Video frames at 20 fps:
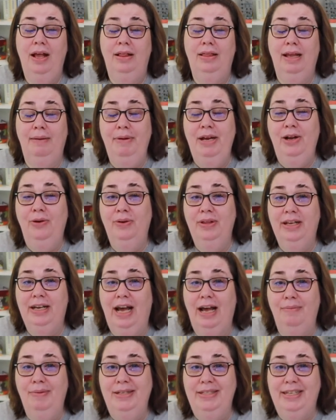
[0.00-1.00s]
let me know in the
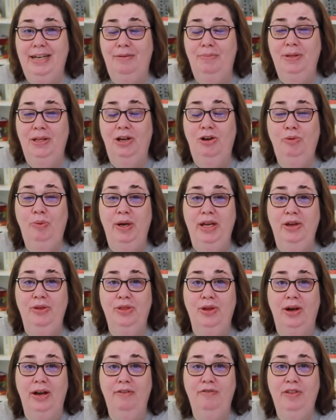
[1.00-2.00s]
comments down below what you
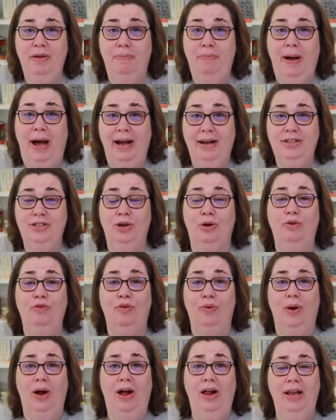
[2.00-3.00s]
thought of the box
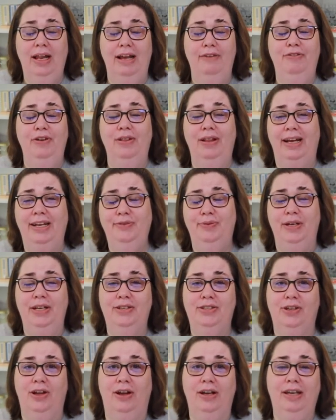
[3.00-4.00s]
overall. If you liked what you
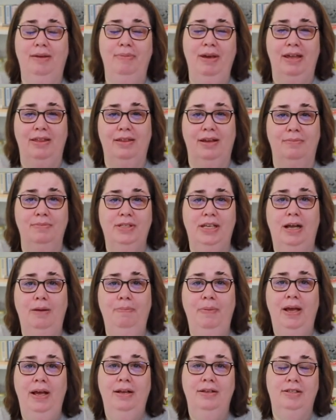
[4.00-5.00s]
saw, give me a thumbs
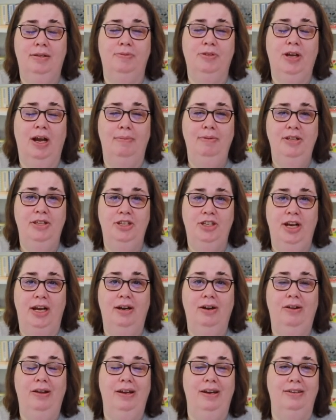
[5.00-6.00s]
up, subscribe to the
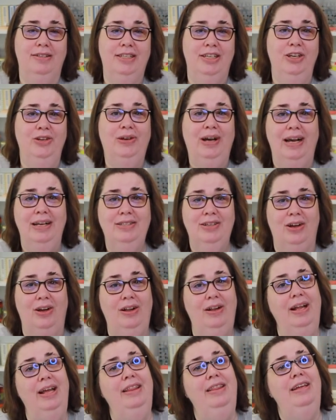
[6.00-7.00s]
channel, and I'll see you guys
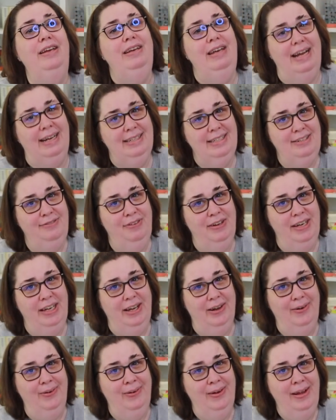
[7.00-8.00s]
all in the next
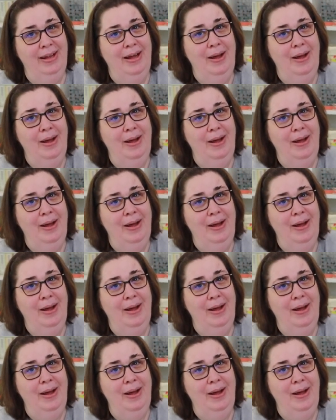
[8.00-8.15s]
video.